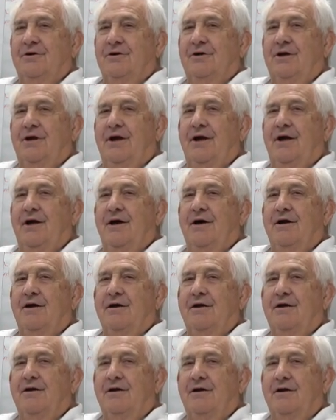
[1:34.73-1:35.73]
Yeah.
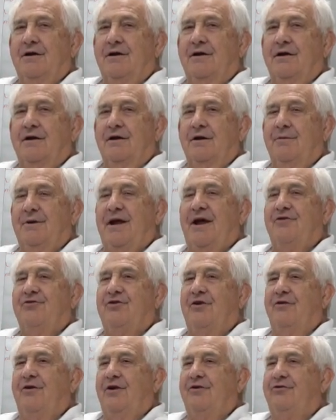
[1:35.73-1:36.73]
Let me
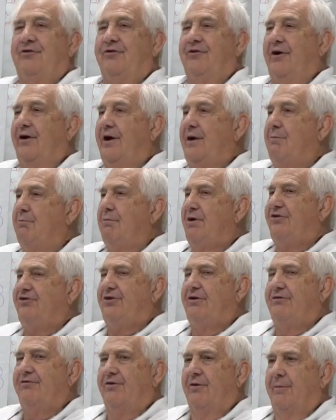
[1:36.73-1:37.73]
ask you this. Is there any
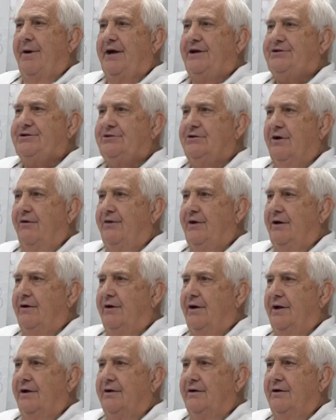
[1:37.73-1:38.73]
misinformation on the
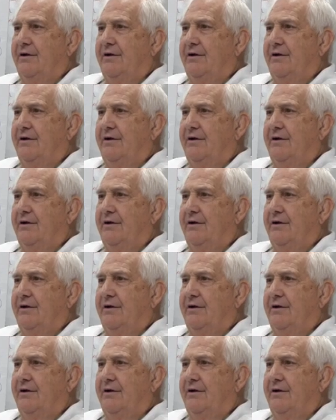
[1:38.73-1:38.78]
internet?